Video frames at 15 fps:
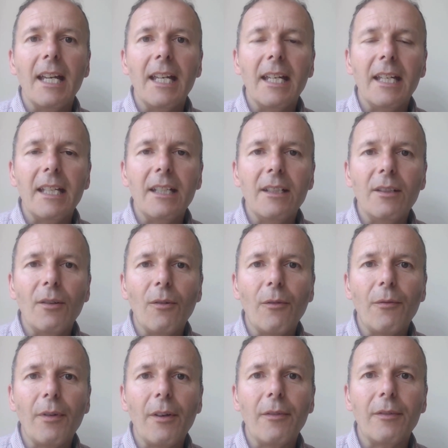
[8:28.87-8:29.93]
in your
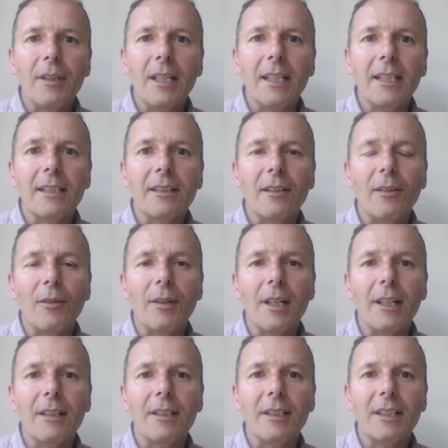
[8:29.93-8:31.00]
50s looking
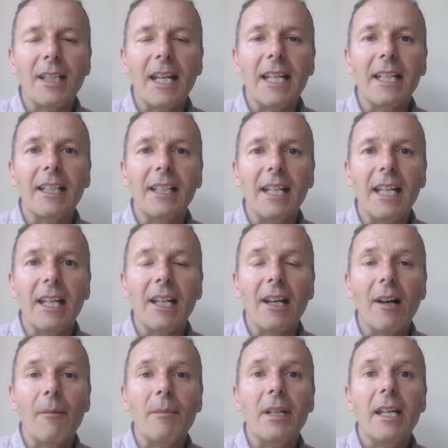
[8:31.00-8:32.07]
to take an
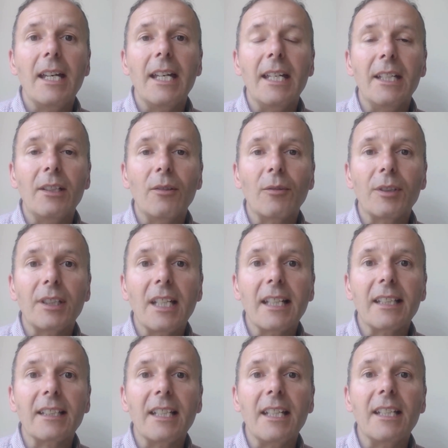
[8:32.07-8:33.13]
income in your
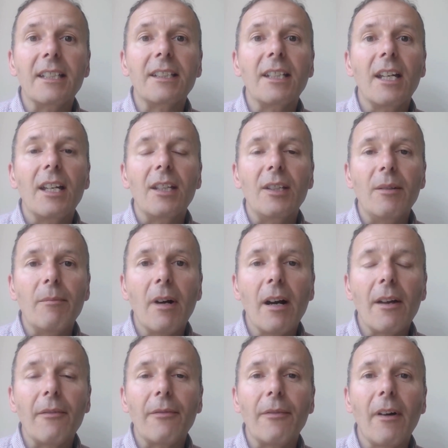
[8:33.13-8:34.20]
60s, you might
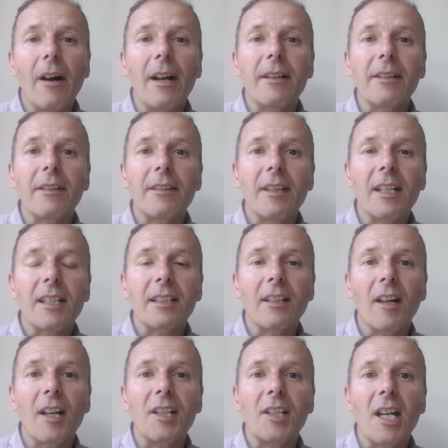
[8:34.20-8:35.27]
find that things like
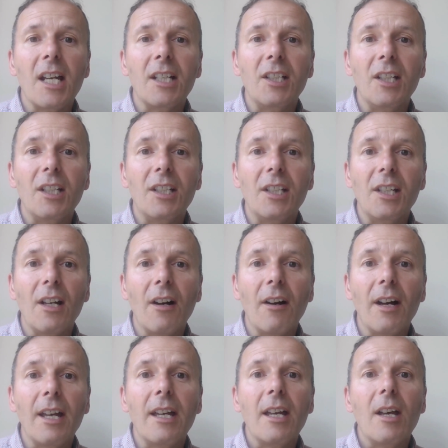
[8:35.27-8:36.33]
JGGI,
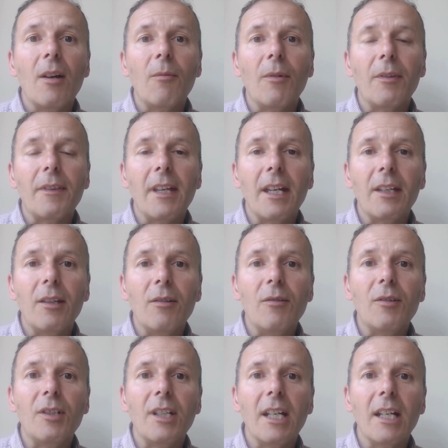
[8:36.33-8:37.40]
with their
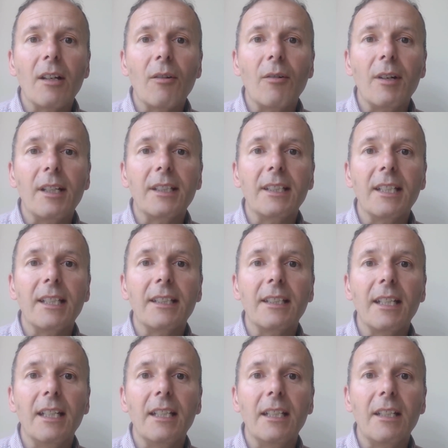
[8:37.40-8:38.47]
huge increases
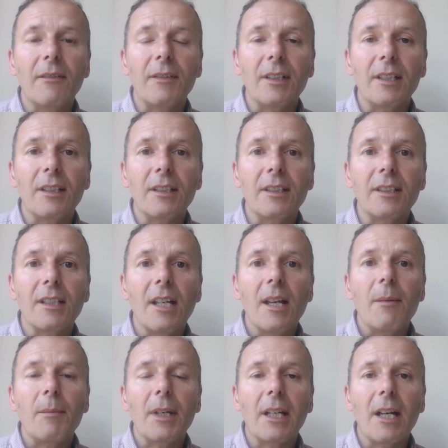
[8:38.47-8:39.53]
in dividends,
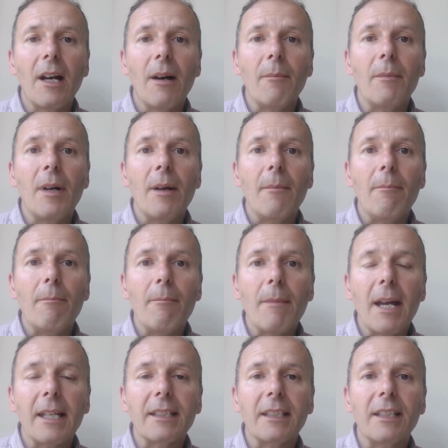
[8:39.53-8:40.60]
become
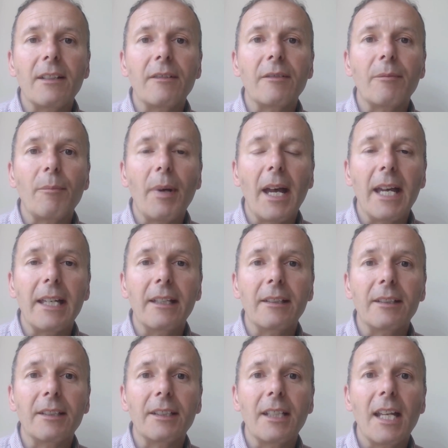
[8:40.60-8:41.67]
massive payers